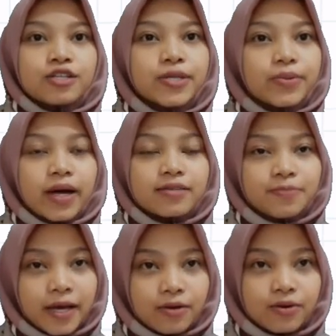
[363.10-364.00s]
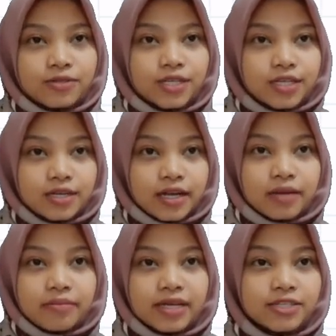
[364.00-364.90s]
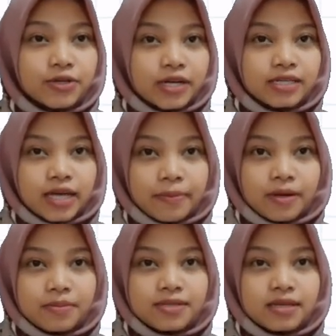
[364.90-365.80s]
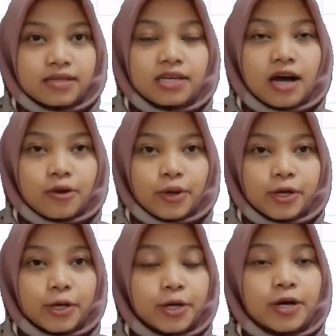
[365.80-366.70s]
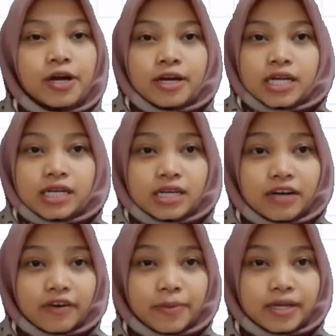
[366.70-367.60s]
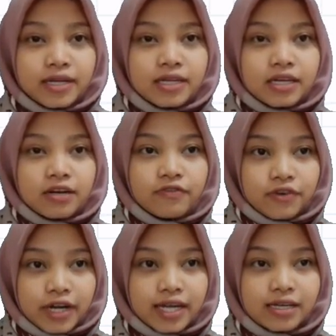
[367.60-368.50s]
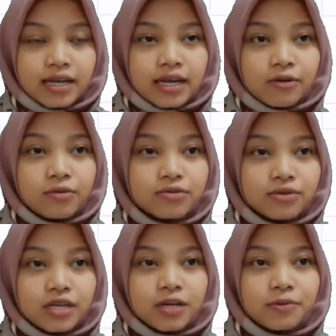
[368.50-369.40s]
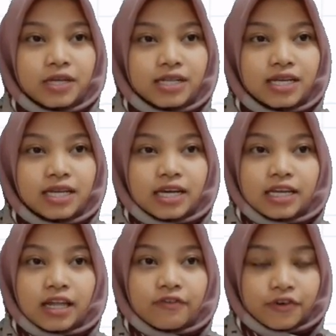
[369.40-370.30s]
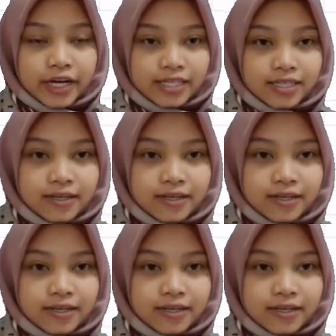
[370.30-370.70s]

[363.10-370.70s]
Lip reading: Two aspects considered in measuring debt capacity are whether the government can afford it and also the community can afford it.